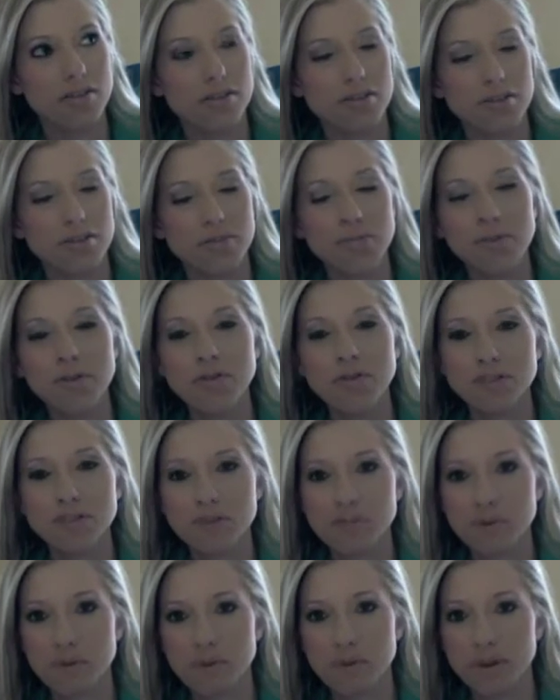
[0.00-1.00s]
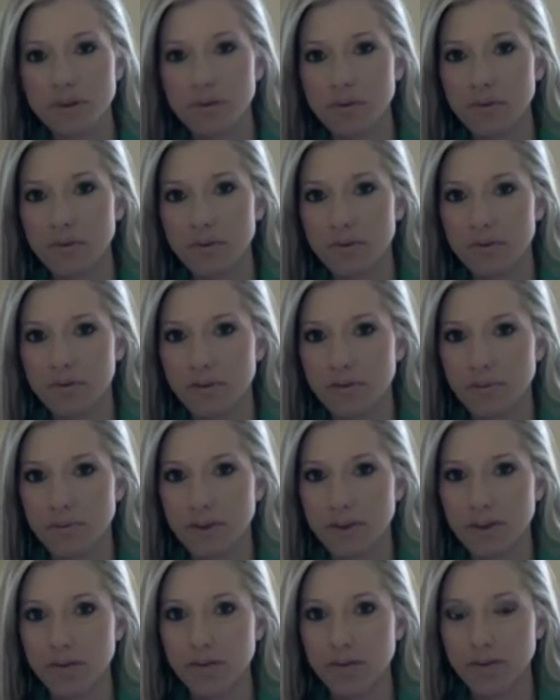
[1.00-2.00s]
The most important one for
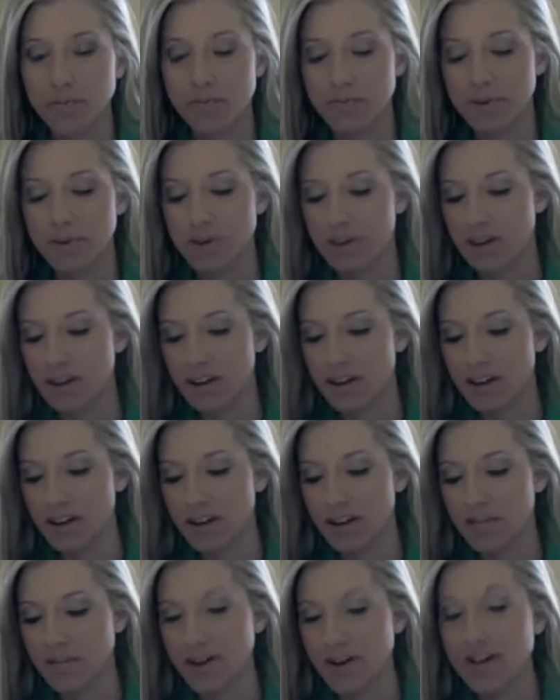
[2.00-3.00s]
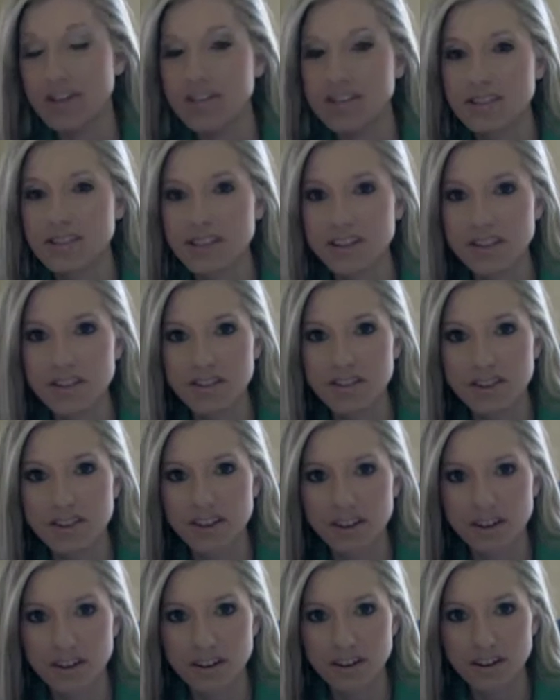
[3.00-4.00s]
me would be my senior
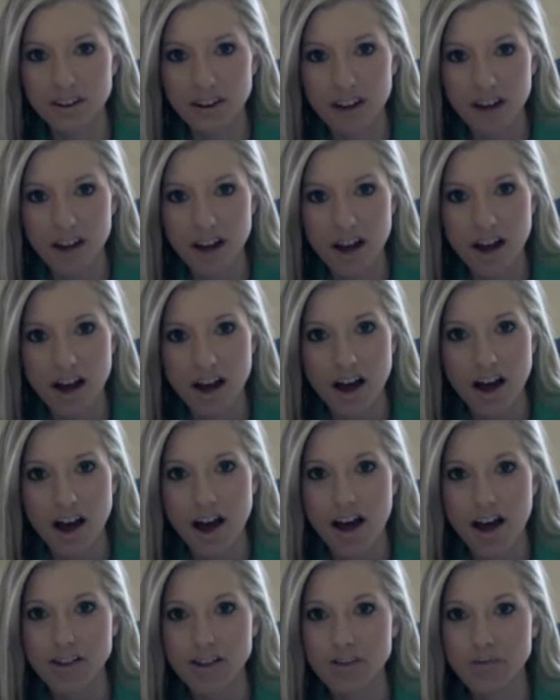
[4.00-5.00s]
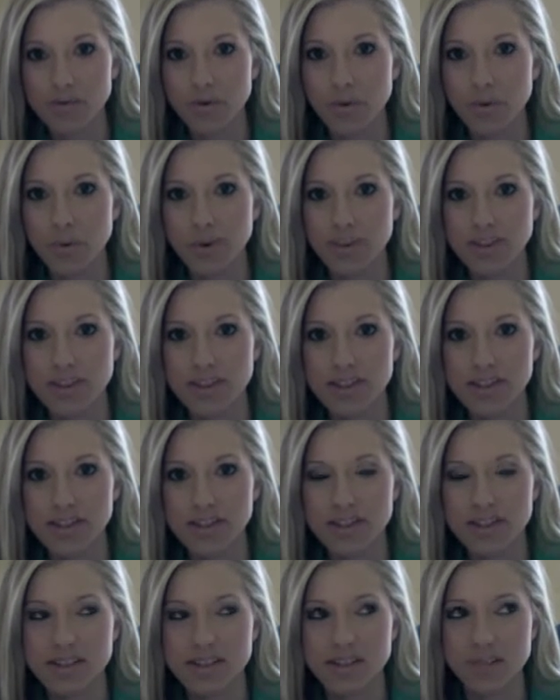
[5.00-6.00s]
year, high school. We did
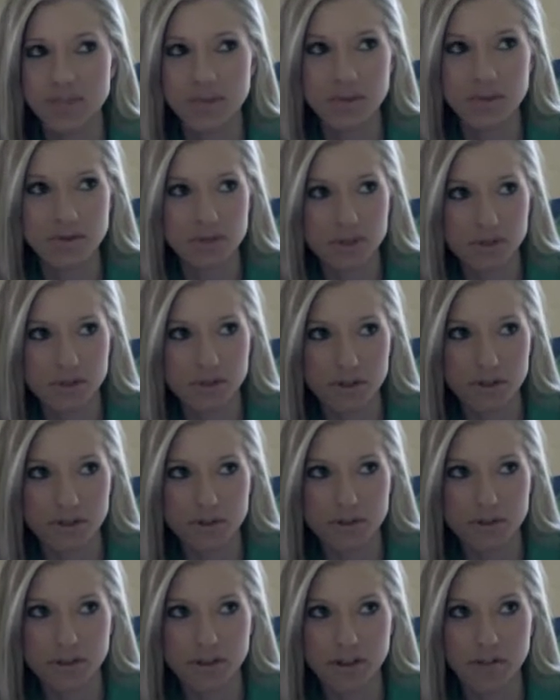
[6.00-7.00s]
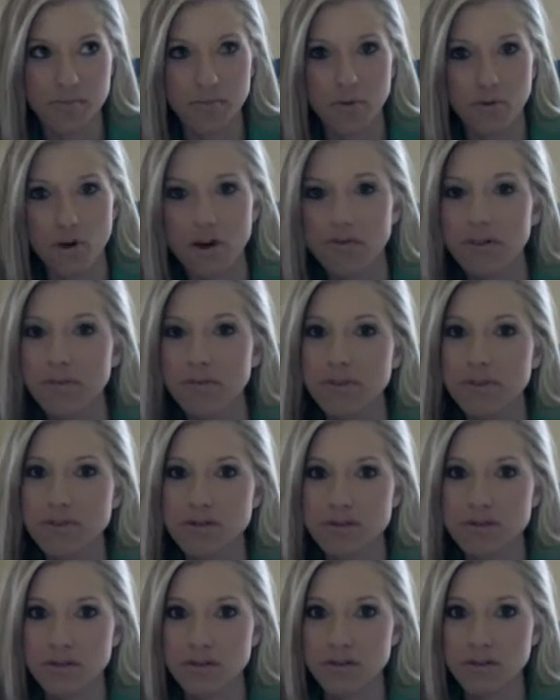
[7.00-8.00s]
this musical. It was a Broadway
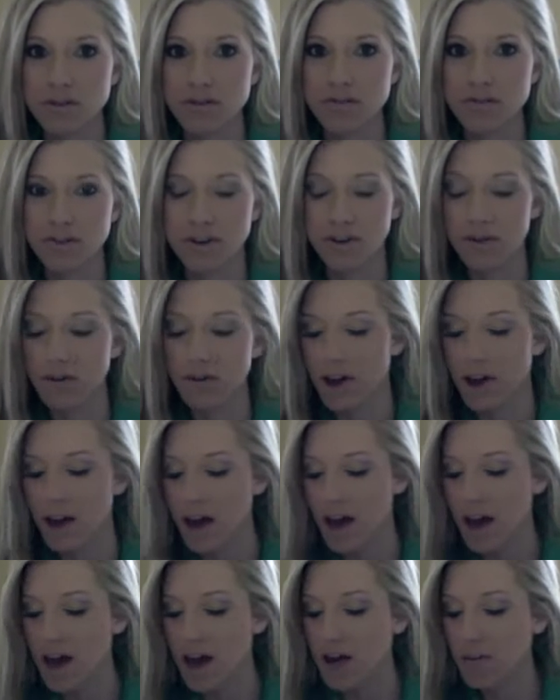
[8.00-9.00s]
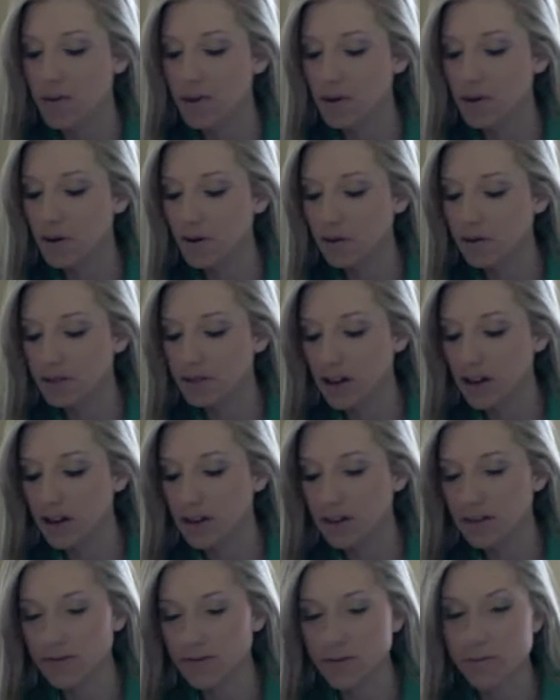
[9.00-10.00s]
musical review, and we called
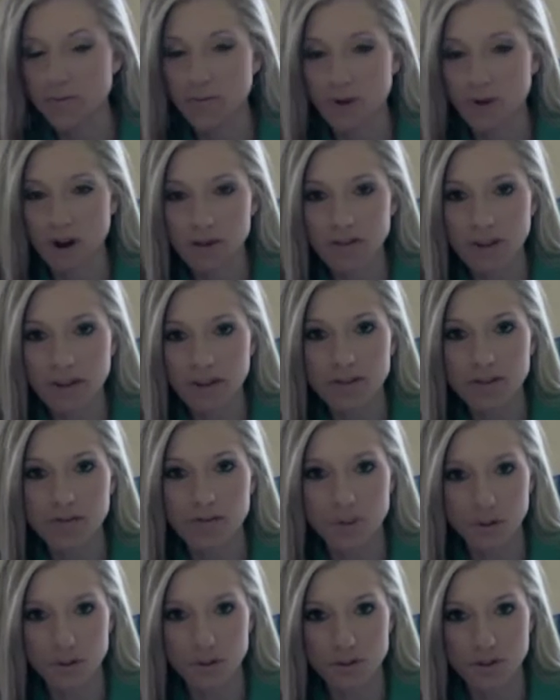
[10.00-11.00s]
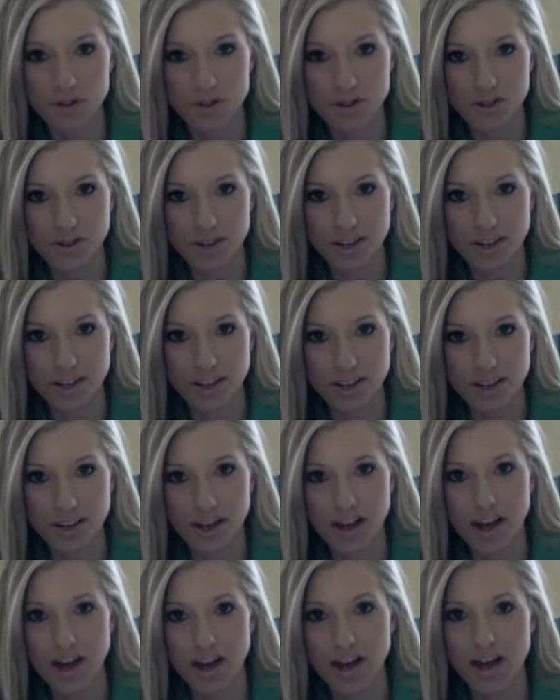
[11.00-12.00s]
it From Broadway to Folse Street.
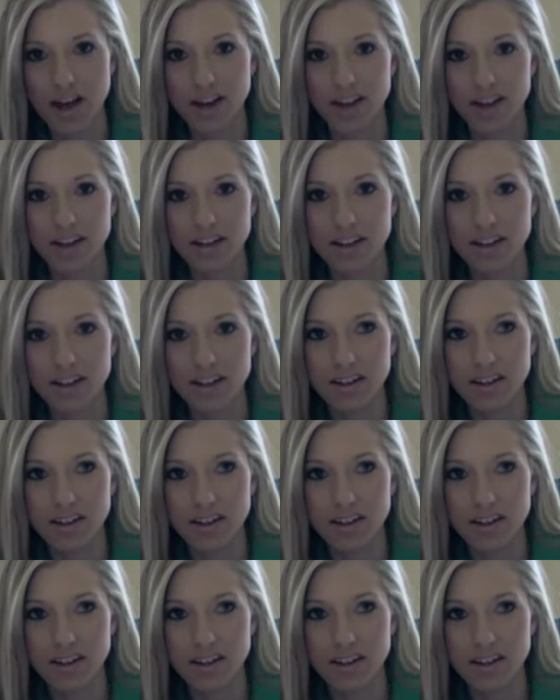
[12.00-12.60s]
And